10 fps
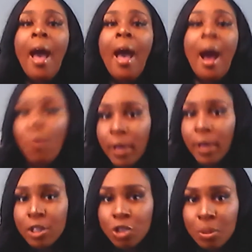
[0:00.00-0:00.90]
I work at a
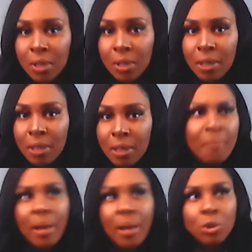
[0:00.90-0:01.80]
strip club. And I'm
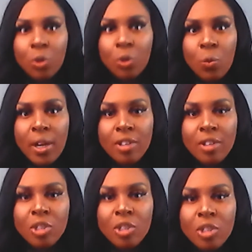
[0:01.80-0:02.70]
like, well, doing what? And
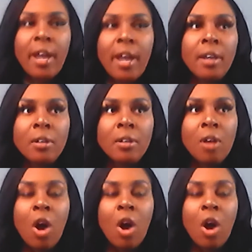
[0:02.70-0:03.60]
she was like,
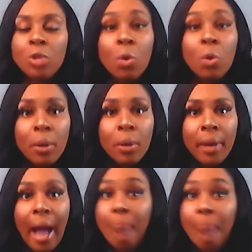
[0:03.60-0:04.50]
oh, don't worry.
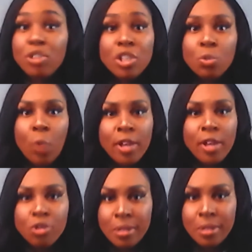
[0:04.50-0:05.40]
I'm just
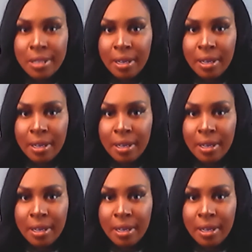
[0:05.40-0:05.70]
waitressing.